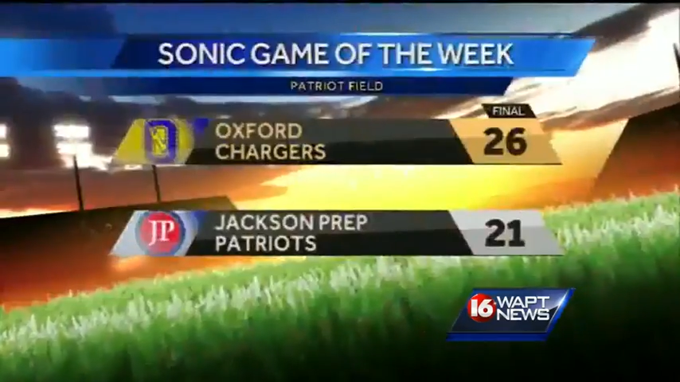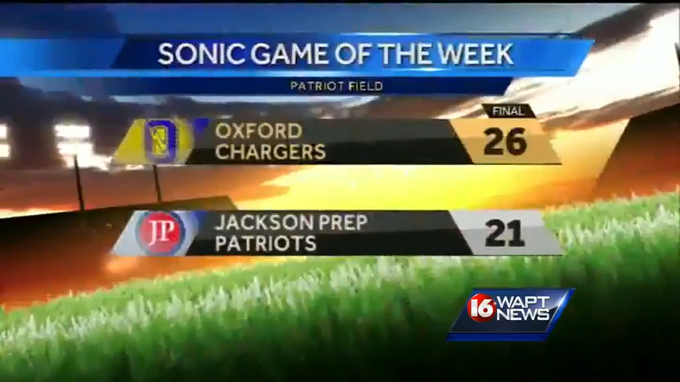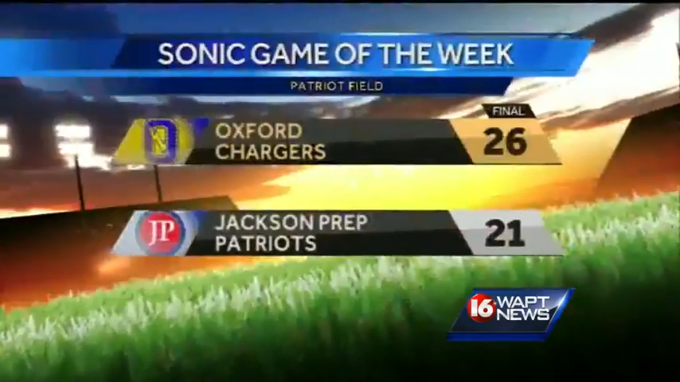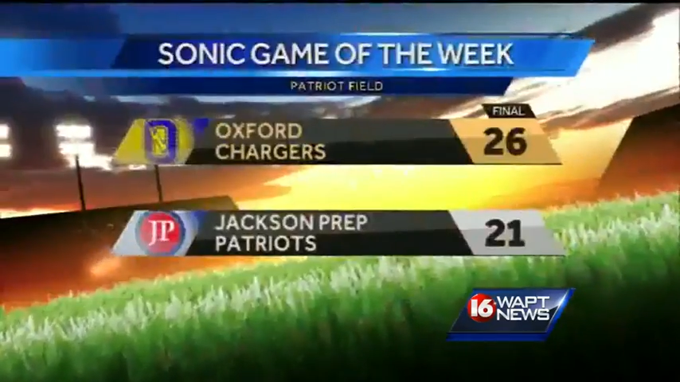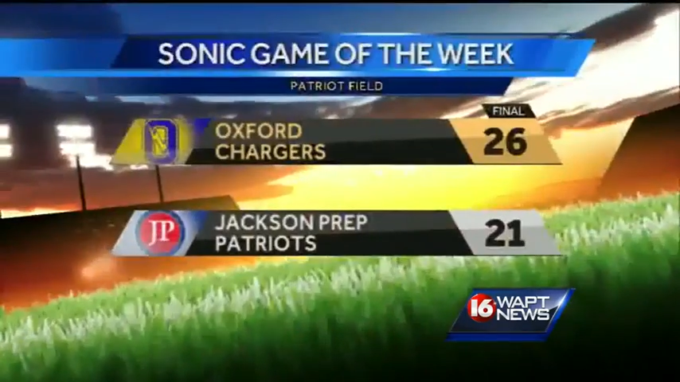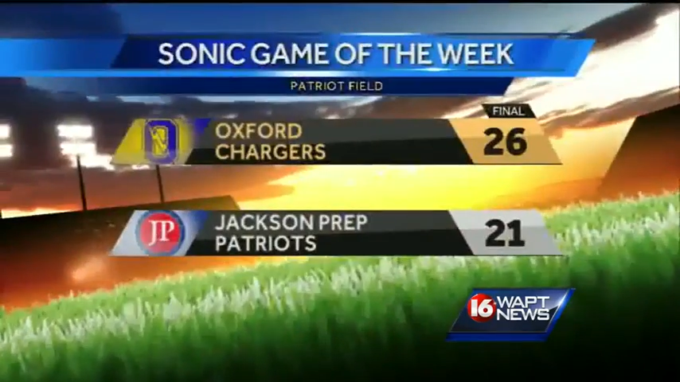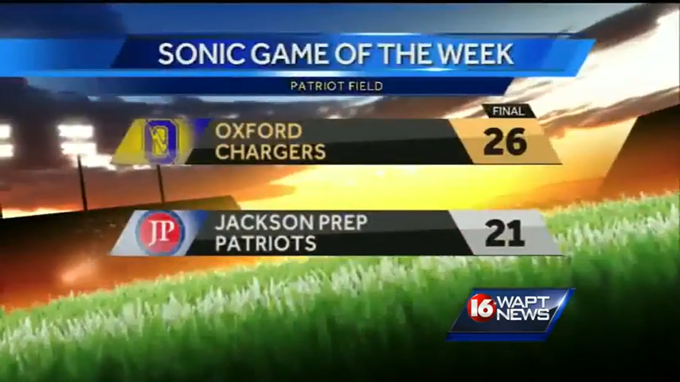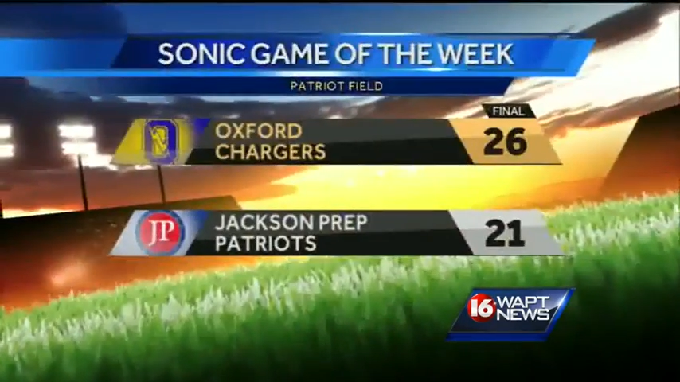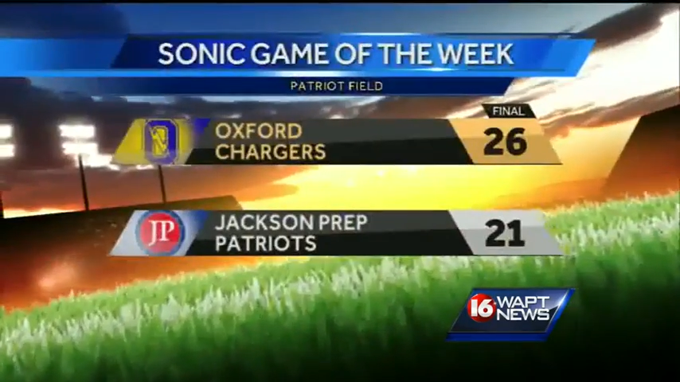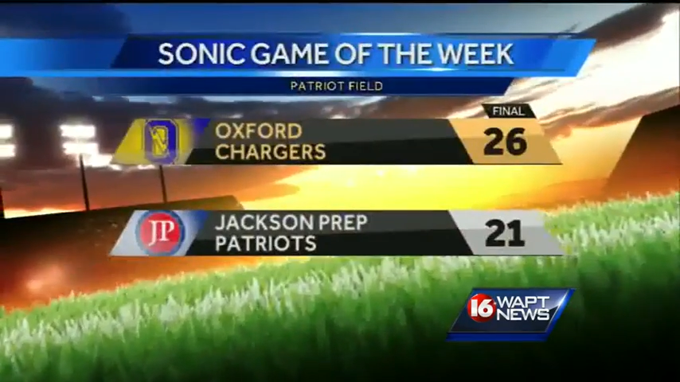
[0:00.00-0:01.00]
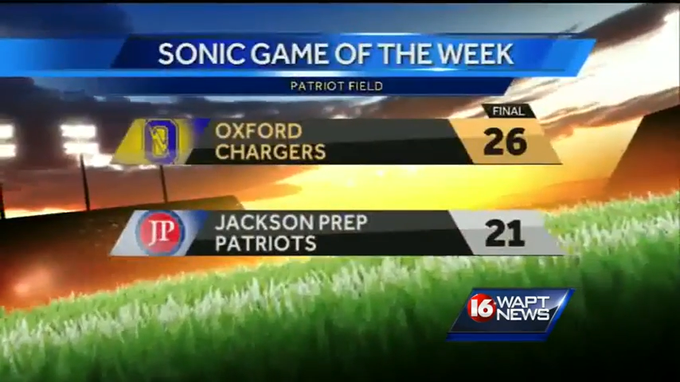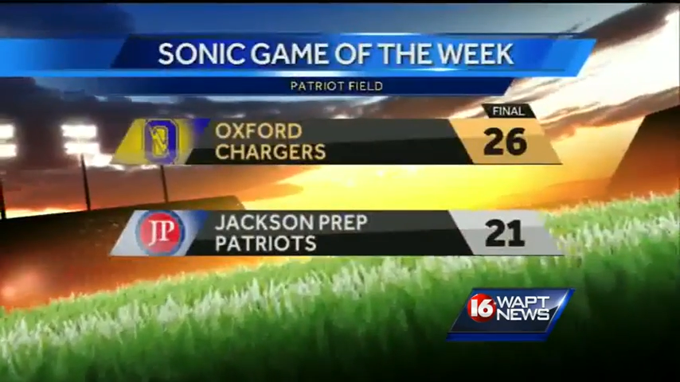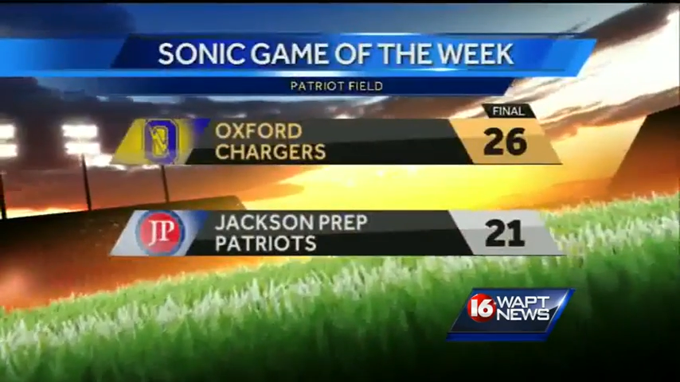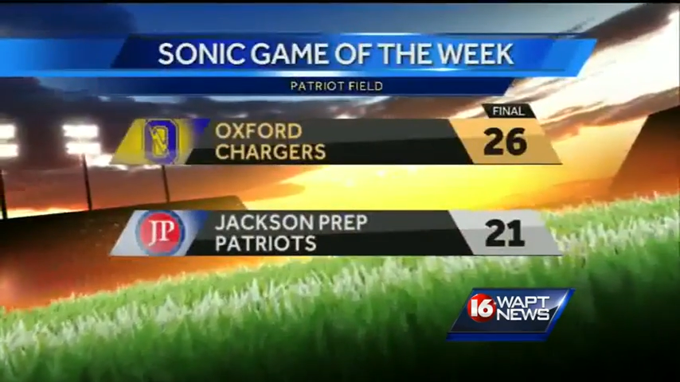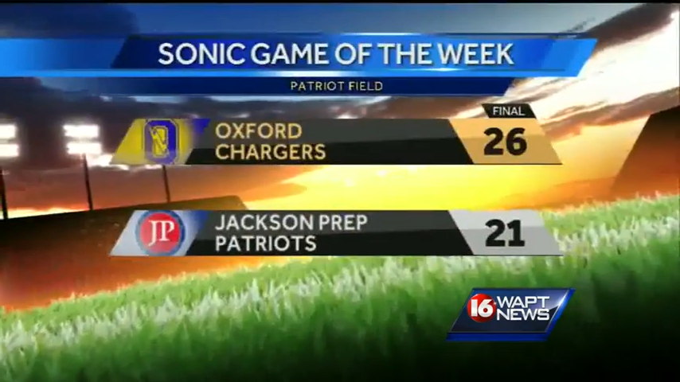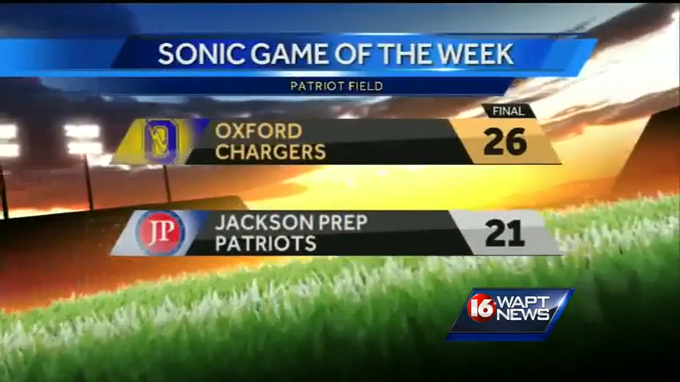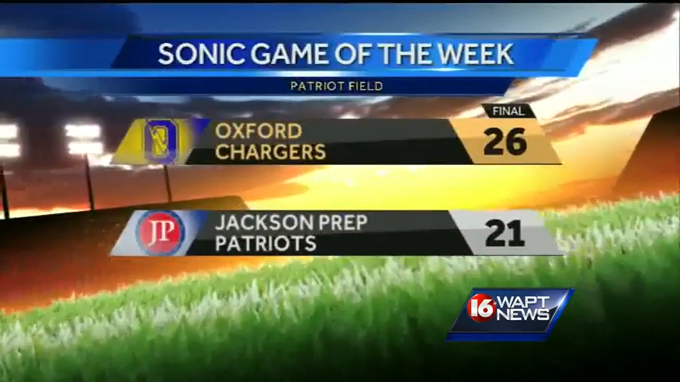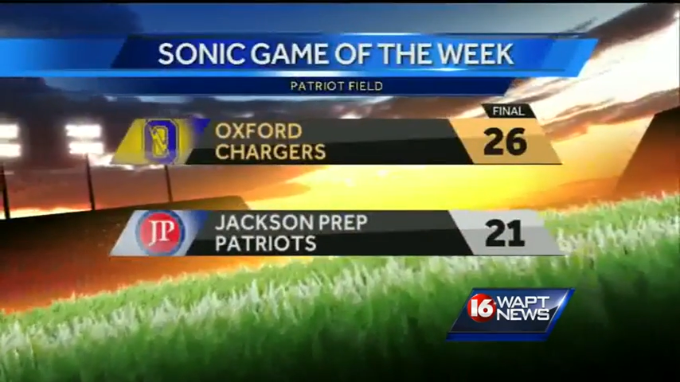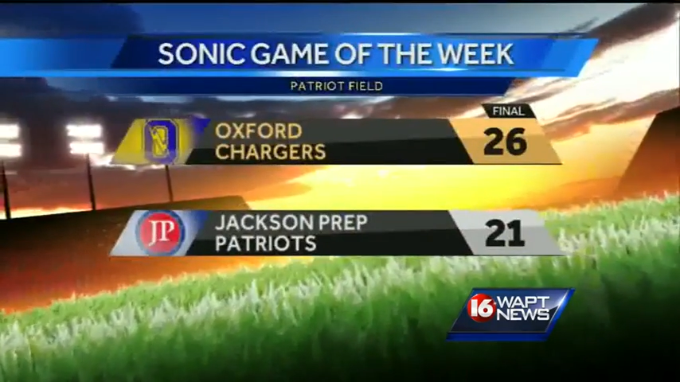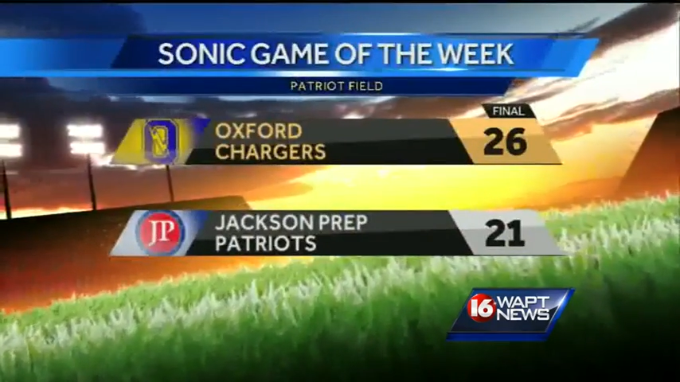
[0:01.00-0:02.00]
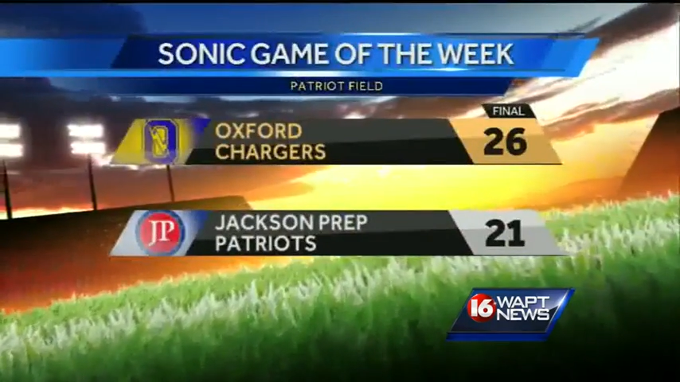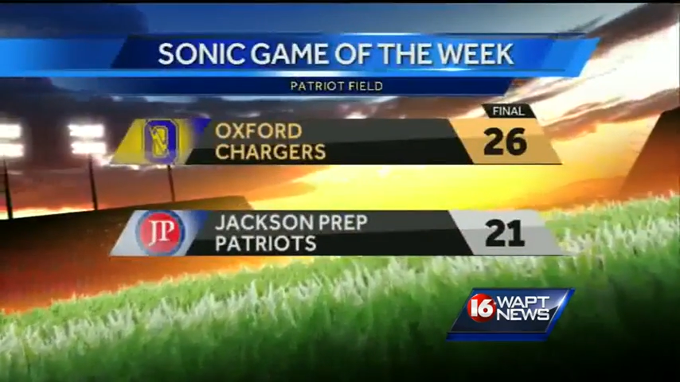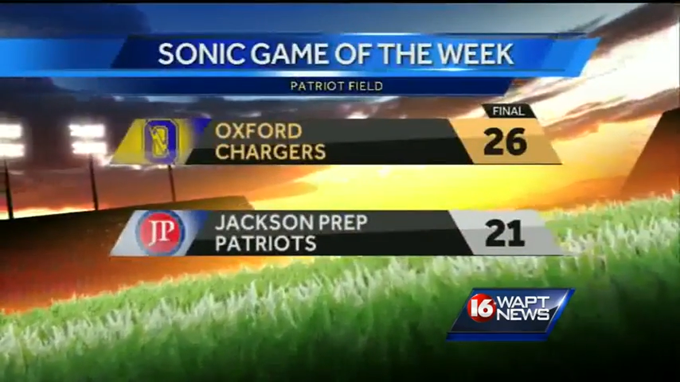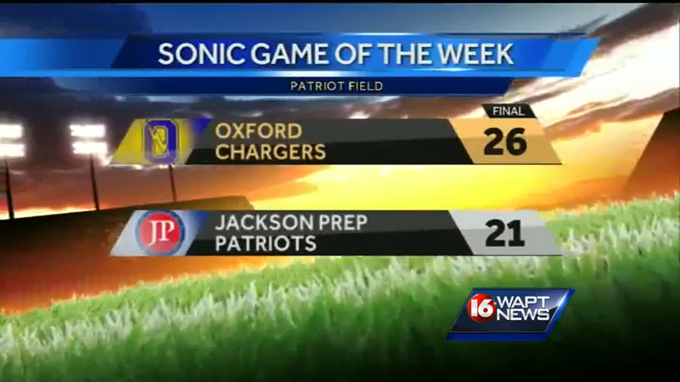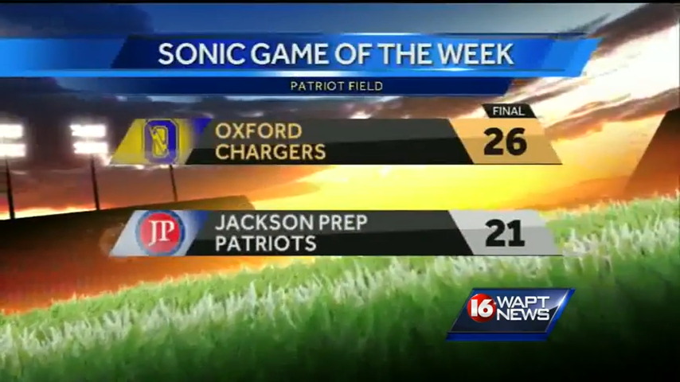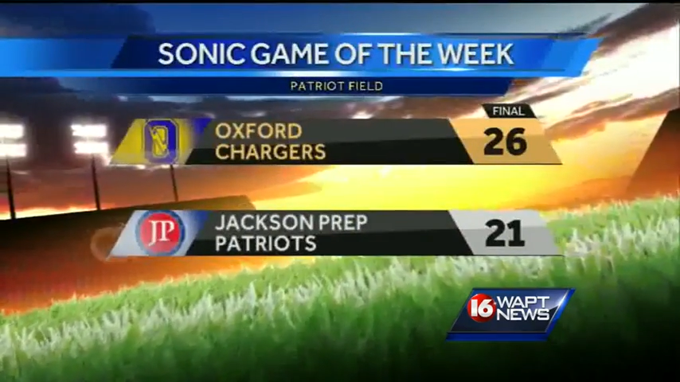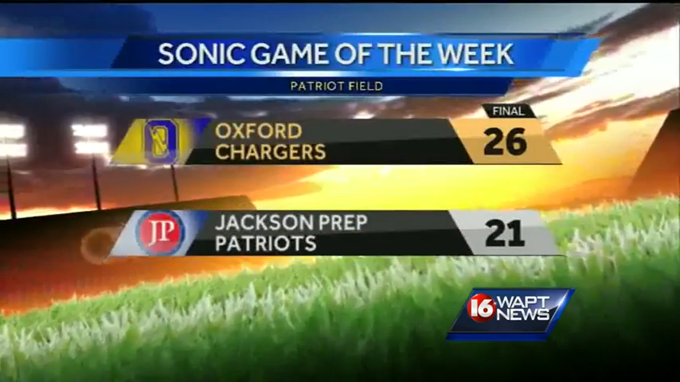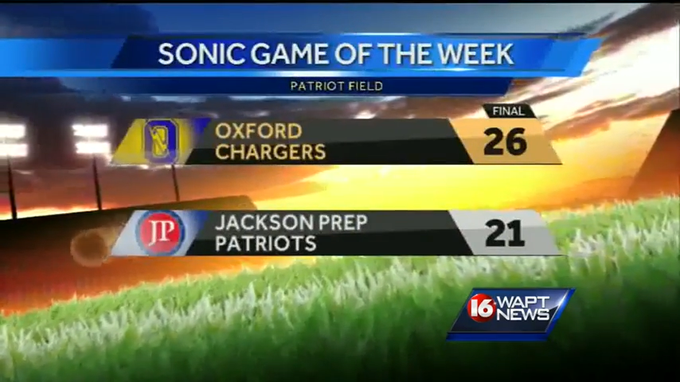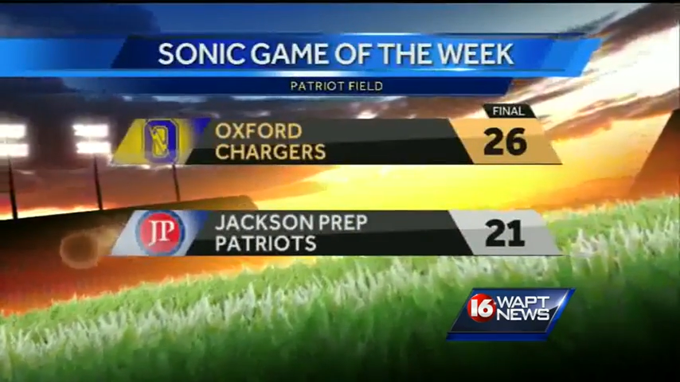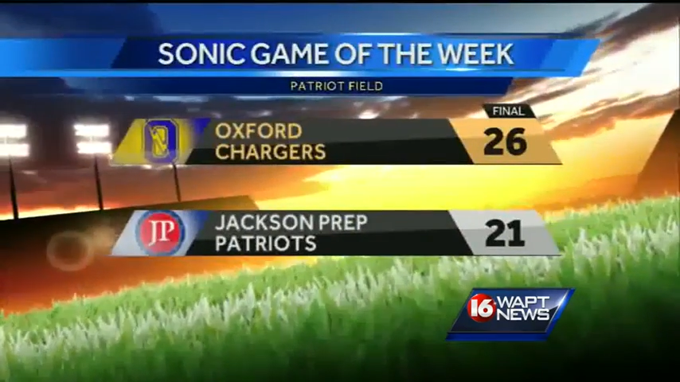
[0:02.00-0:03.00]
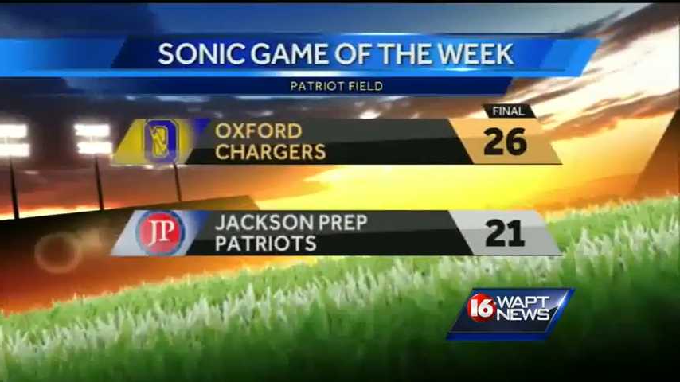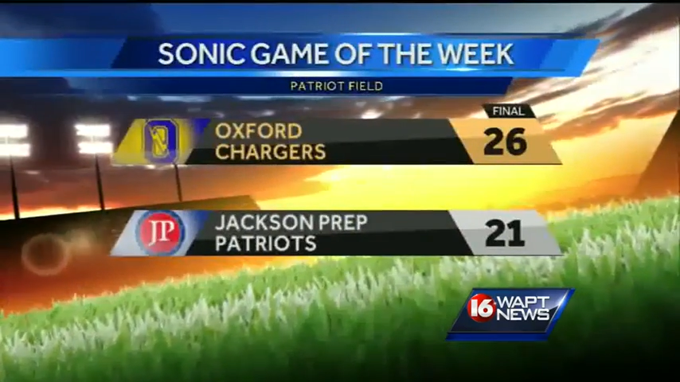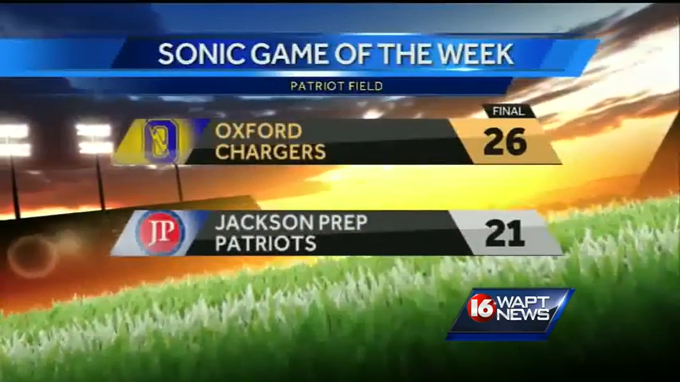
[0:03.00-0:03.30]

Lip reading: Nobody's mouth can be seen.